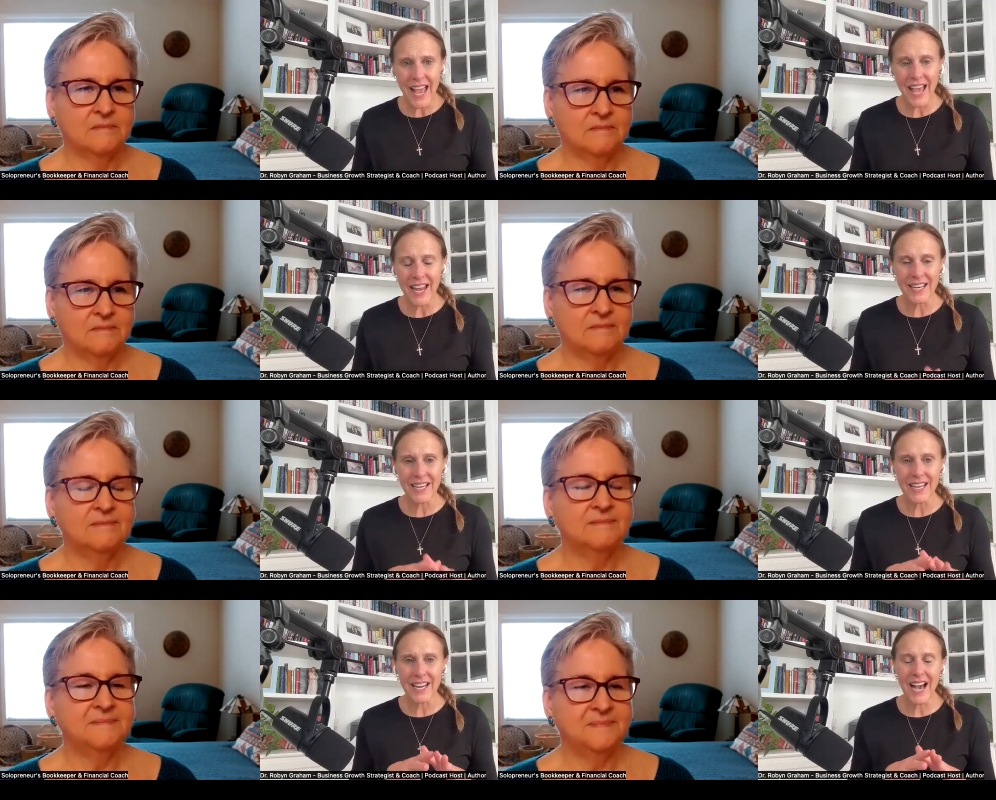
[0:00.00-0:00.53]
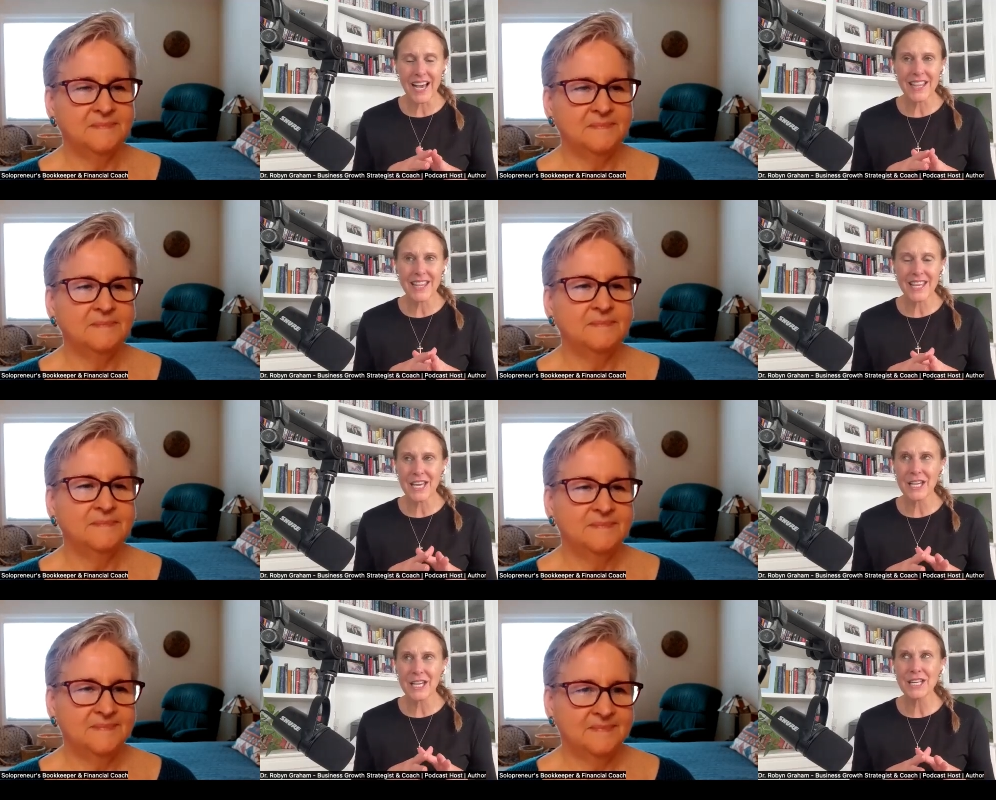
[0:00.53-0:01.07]
Speaker 1: And I
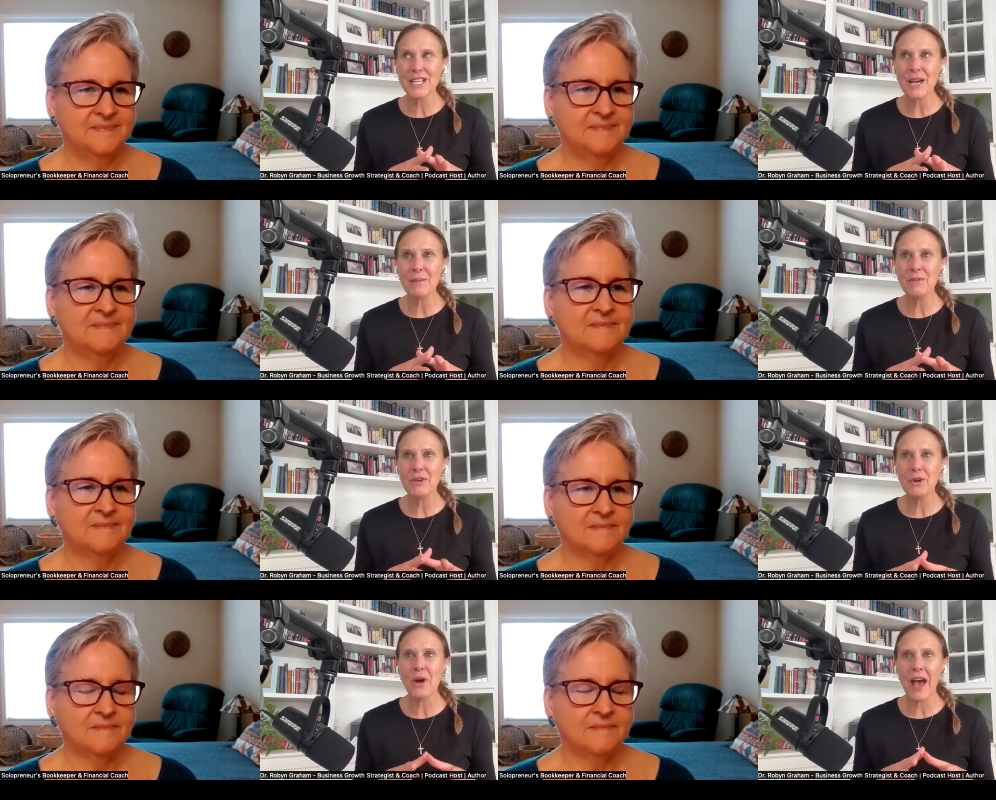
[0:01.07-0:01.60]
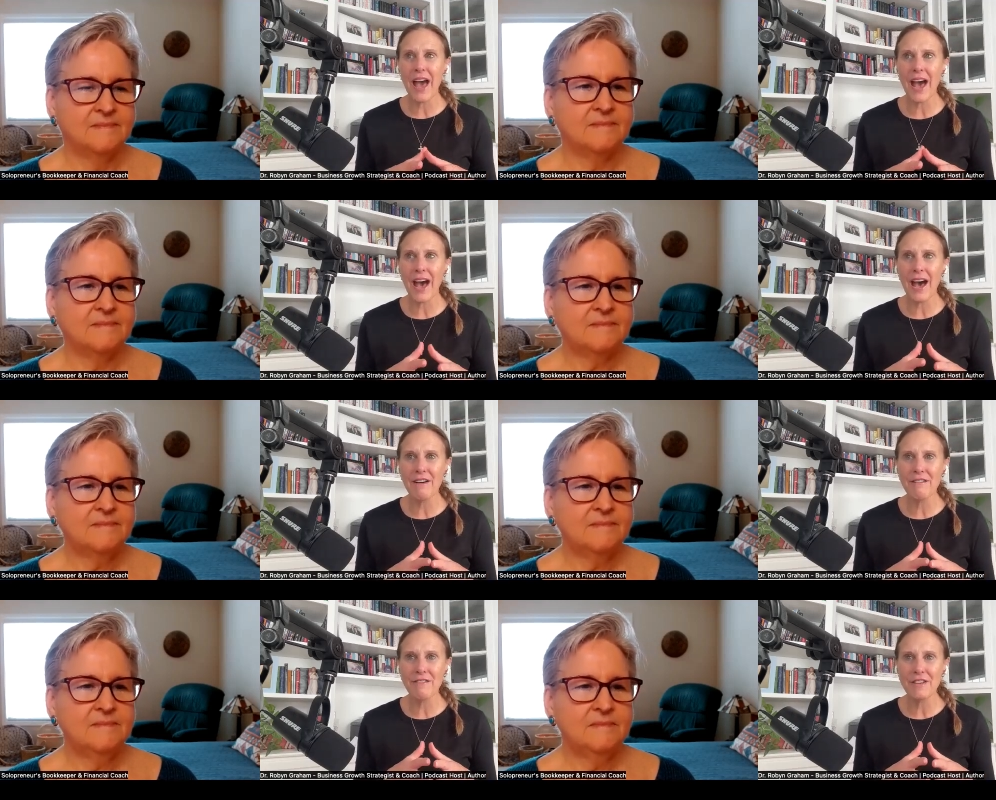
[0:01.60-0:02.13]
think anytime you
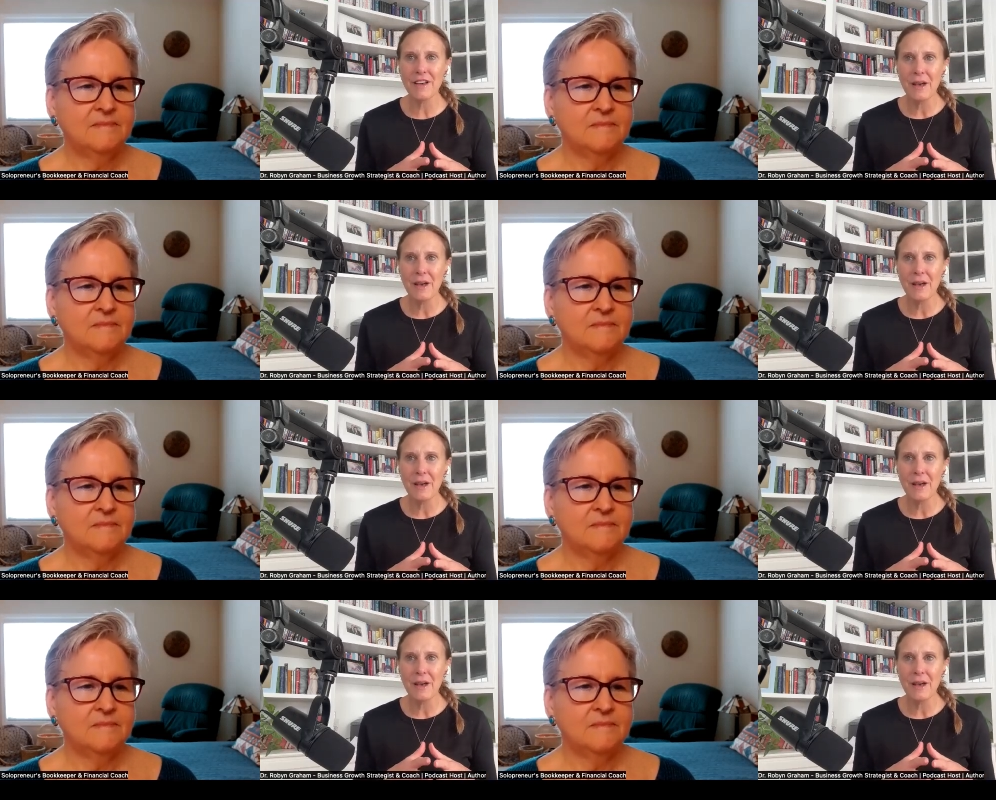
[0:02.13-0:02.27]
have